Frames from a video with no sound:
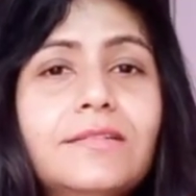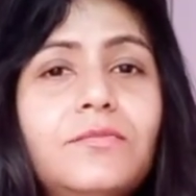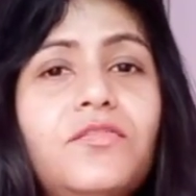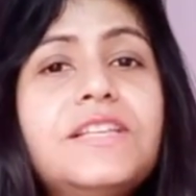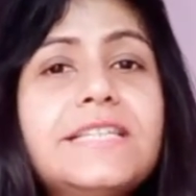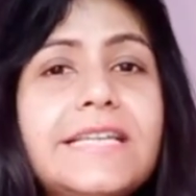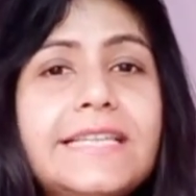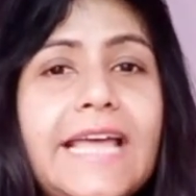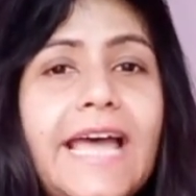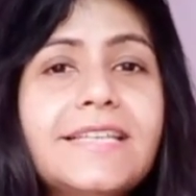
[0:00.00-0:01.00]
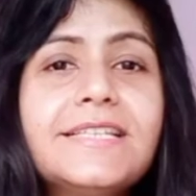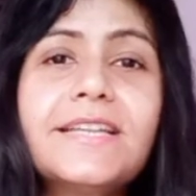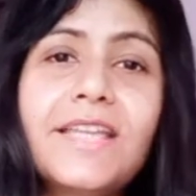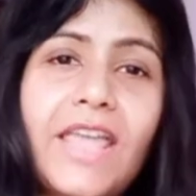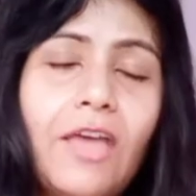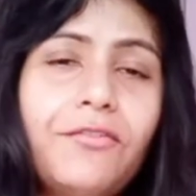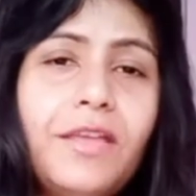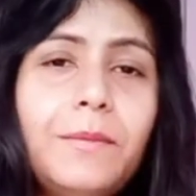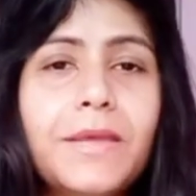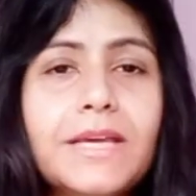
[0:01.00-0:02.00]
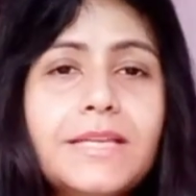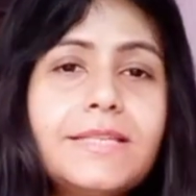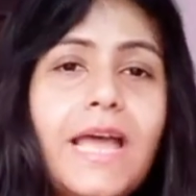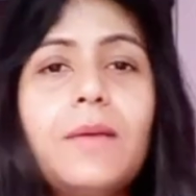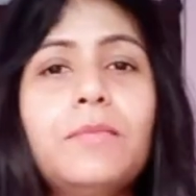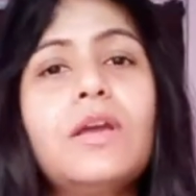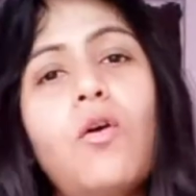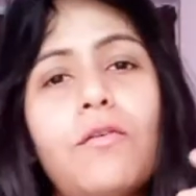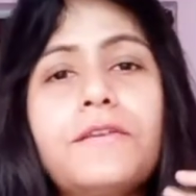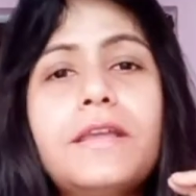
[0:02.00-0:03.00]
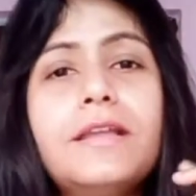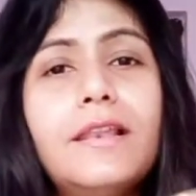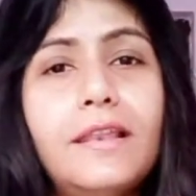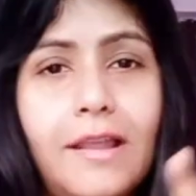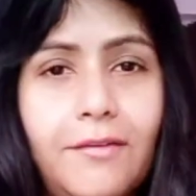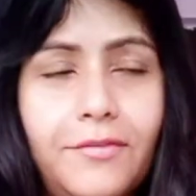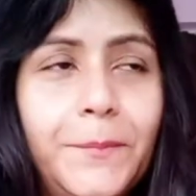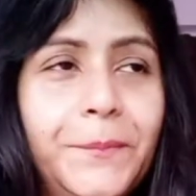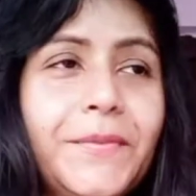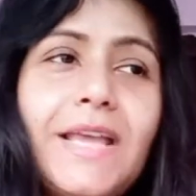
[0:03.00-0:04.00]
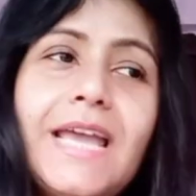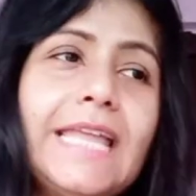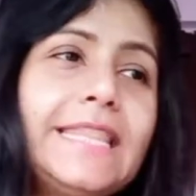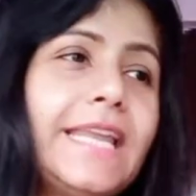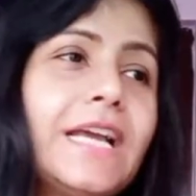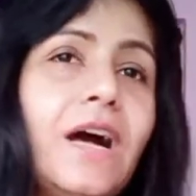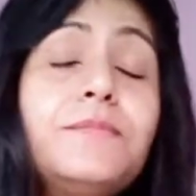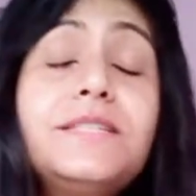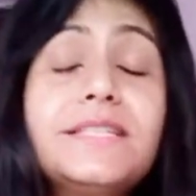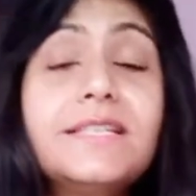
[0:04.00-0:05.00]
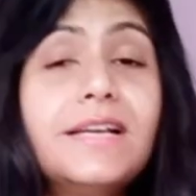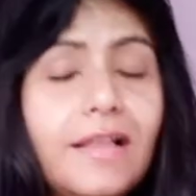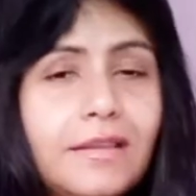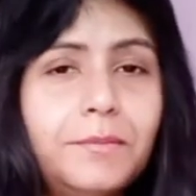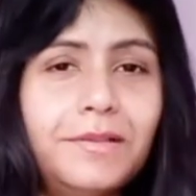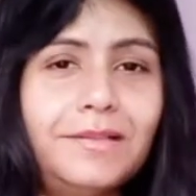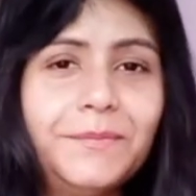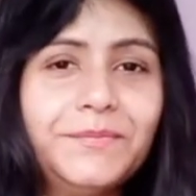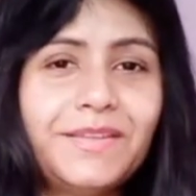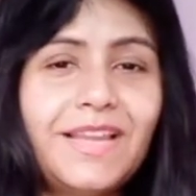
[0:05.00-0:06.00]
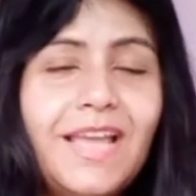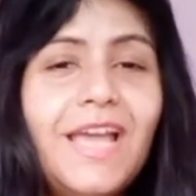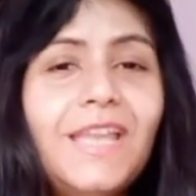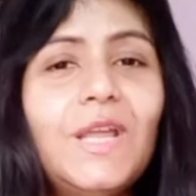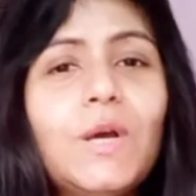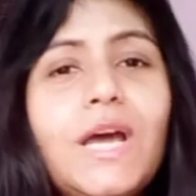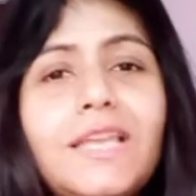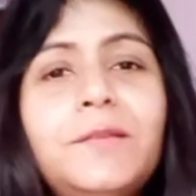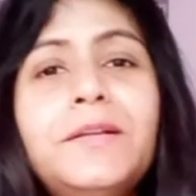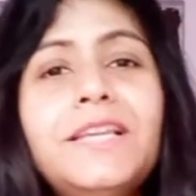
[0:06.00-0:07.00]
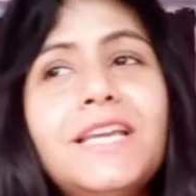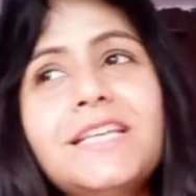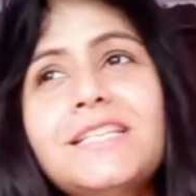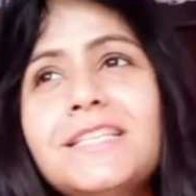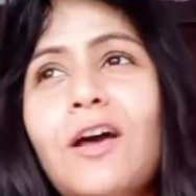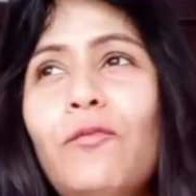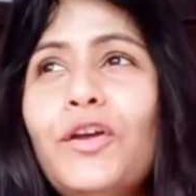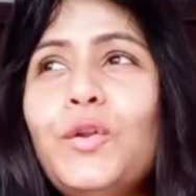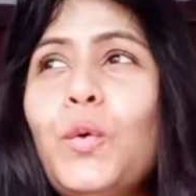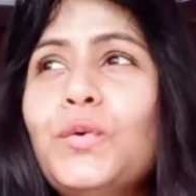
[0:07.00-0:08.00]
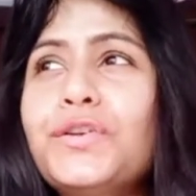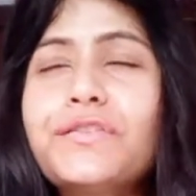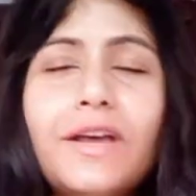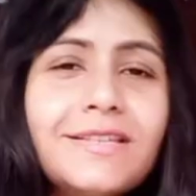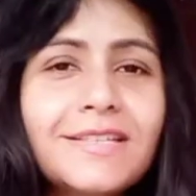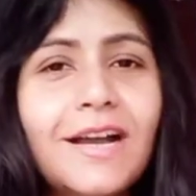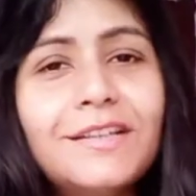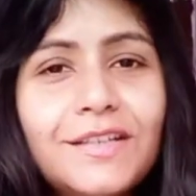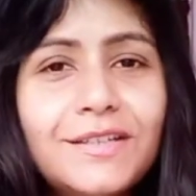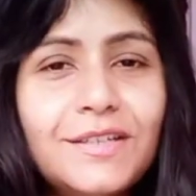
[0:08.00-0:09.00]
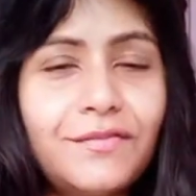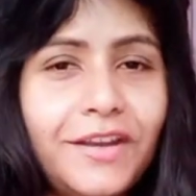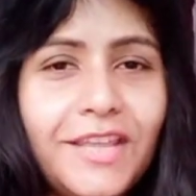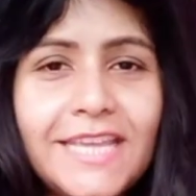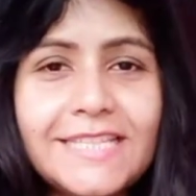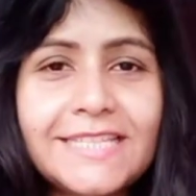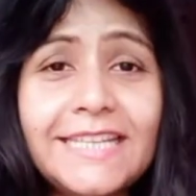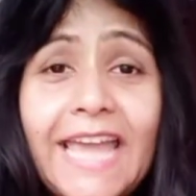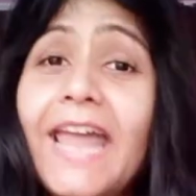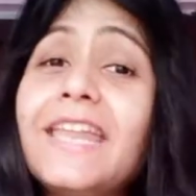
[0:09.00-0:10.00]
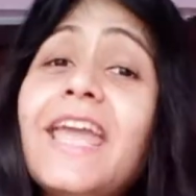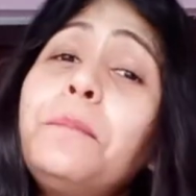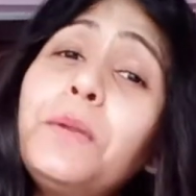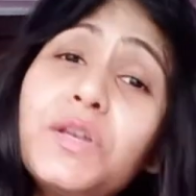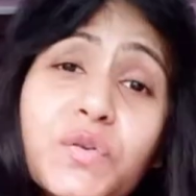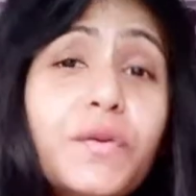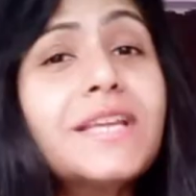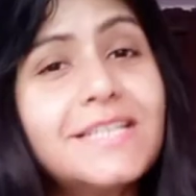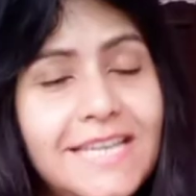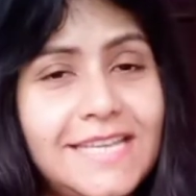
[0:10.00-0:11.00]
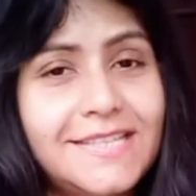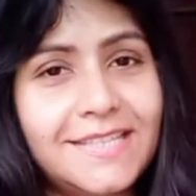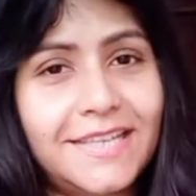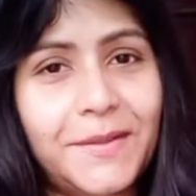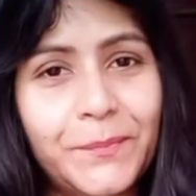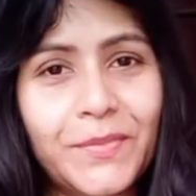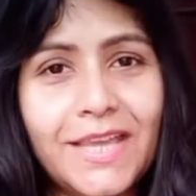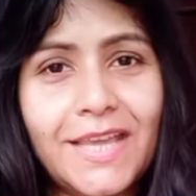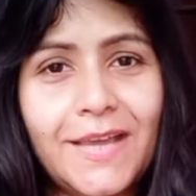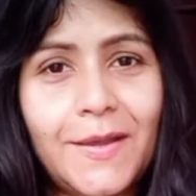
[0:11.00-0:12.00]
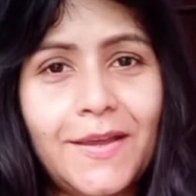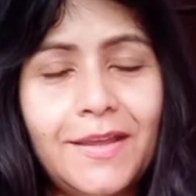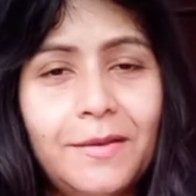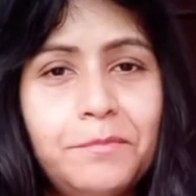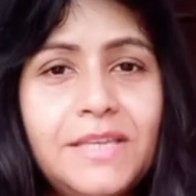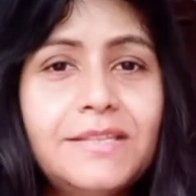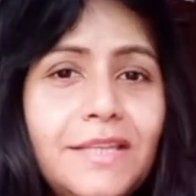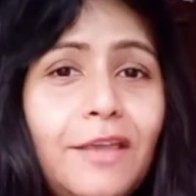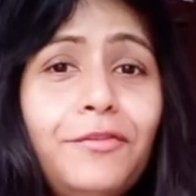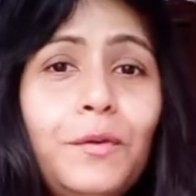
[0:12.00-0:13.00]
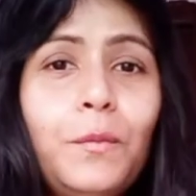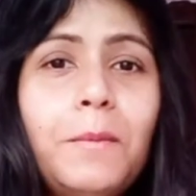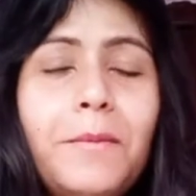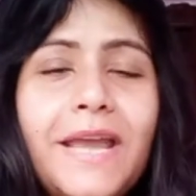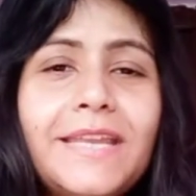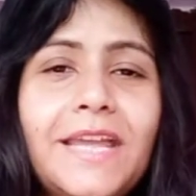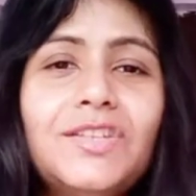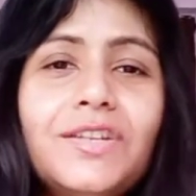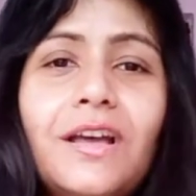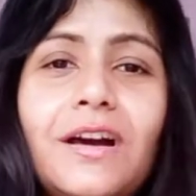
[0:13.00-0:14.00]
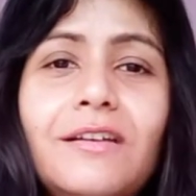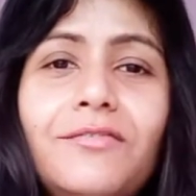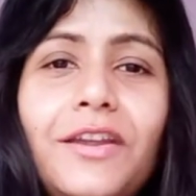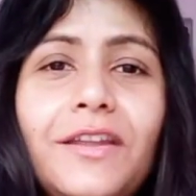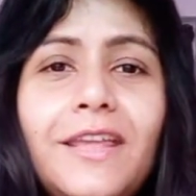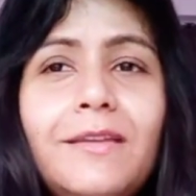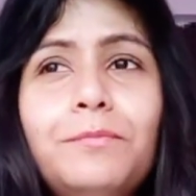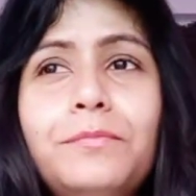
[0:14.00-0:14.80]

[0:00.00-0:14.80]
visit that cafe because I'm a coffee lover. Then comes gullible. Now, gullible is someone who trusts others very easily and can be tricked easily. Means if you are by nature a very,